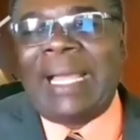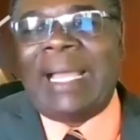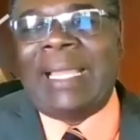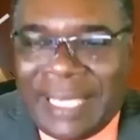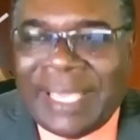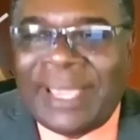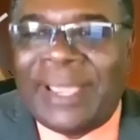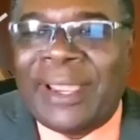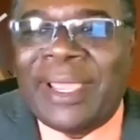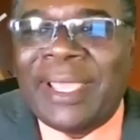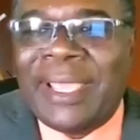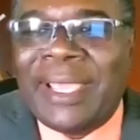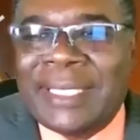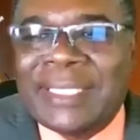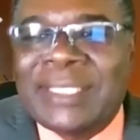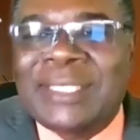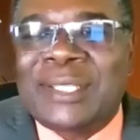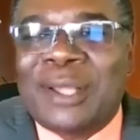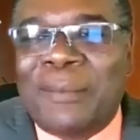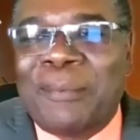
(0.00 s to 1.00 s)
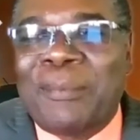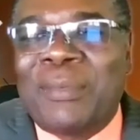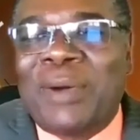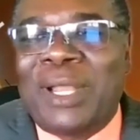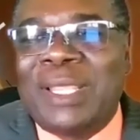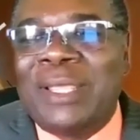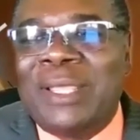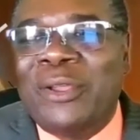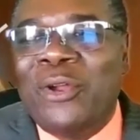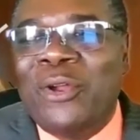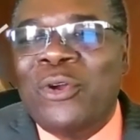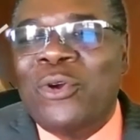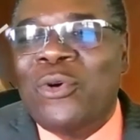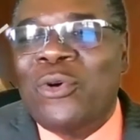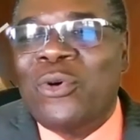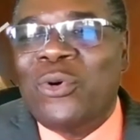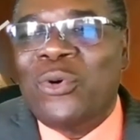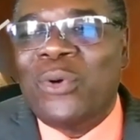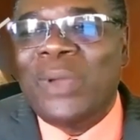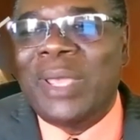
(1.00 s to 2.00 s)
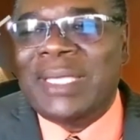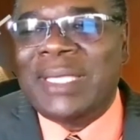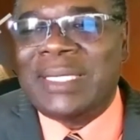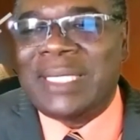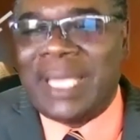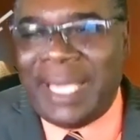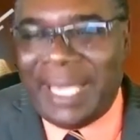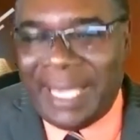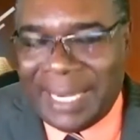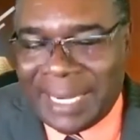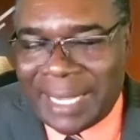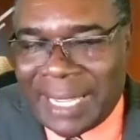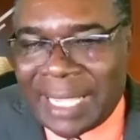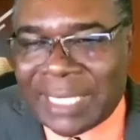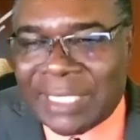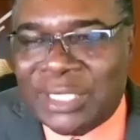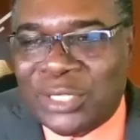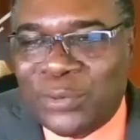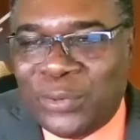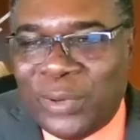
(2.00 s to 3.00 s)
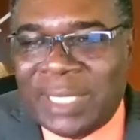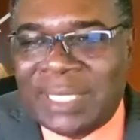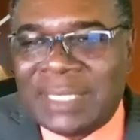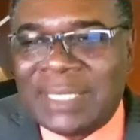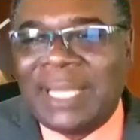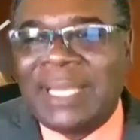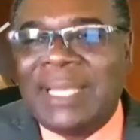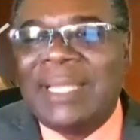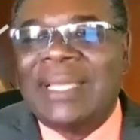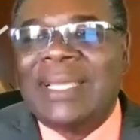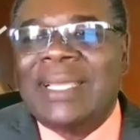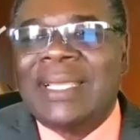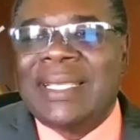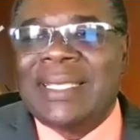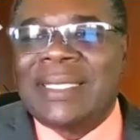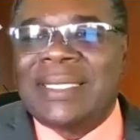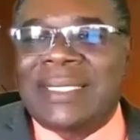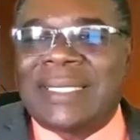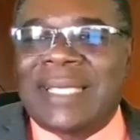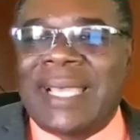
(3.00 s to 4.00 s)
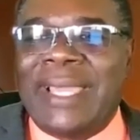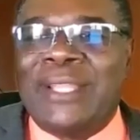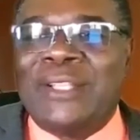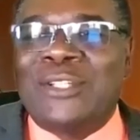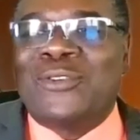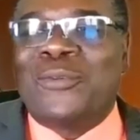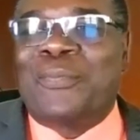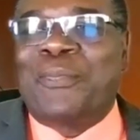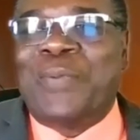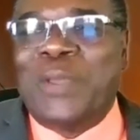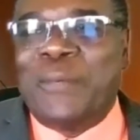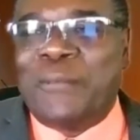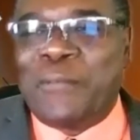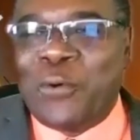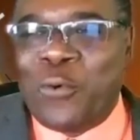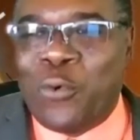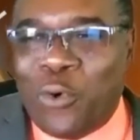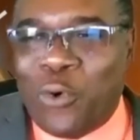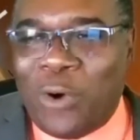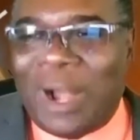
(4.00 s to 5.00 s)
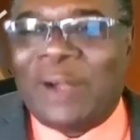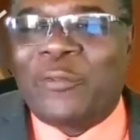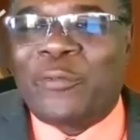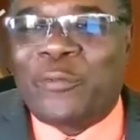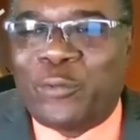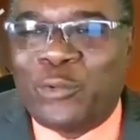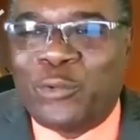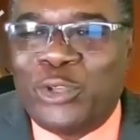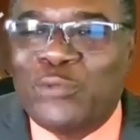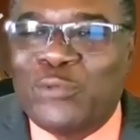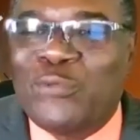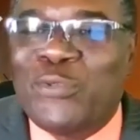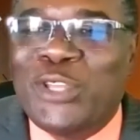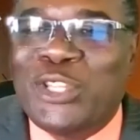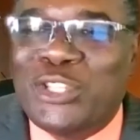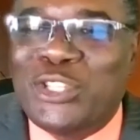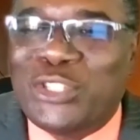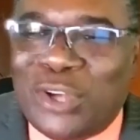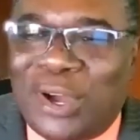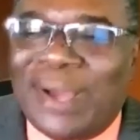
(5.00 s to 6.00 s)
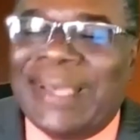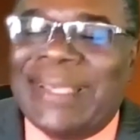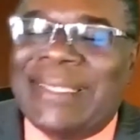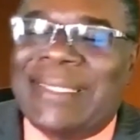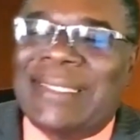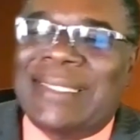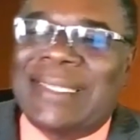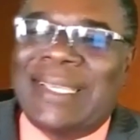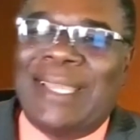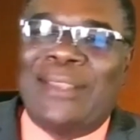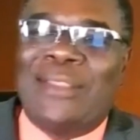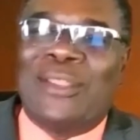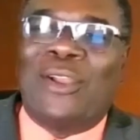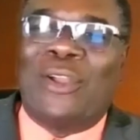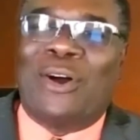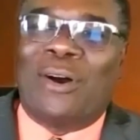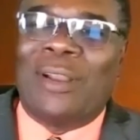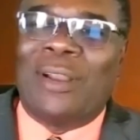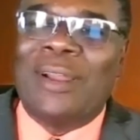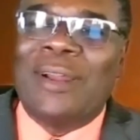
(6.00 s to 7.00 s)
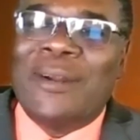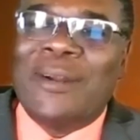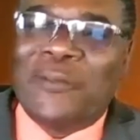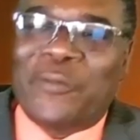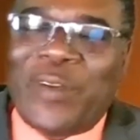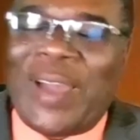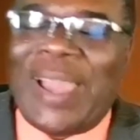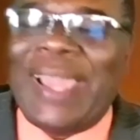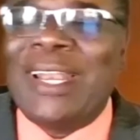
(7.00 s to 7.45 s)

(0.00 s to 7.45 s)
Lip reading: And here is somebody who is incarcerated saying to people who are free, rejoice in the Lord.